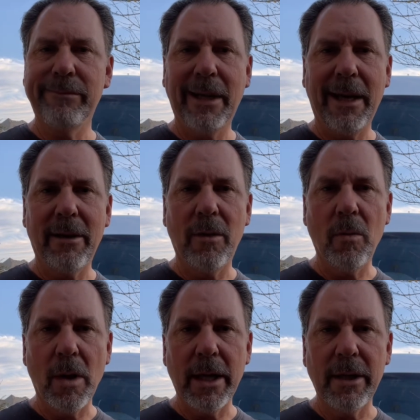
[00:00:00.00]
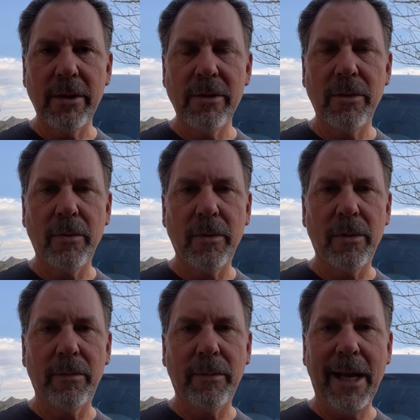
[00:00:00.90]
I don't know, wattage
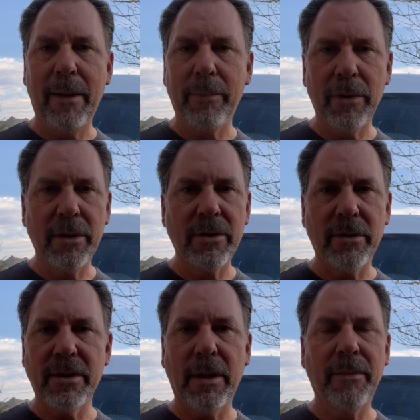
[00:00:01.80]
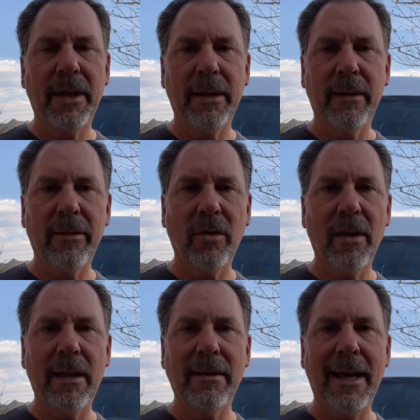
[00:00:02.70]
or amperage or something so
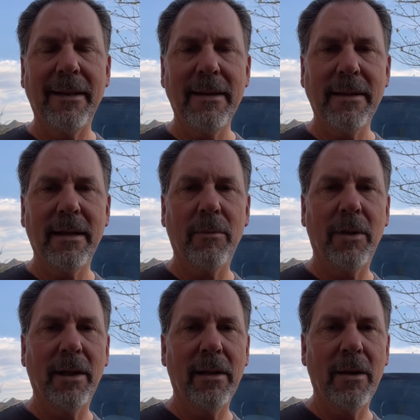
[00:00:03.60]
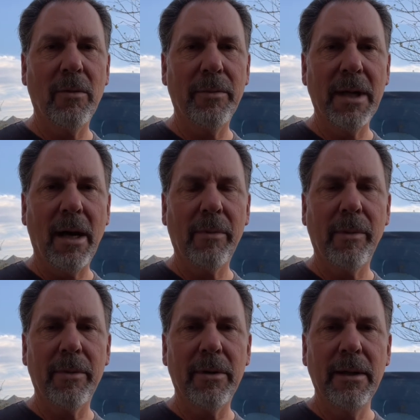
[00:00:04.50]
that that daytime running light will be operable.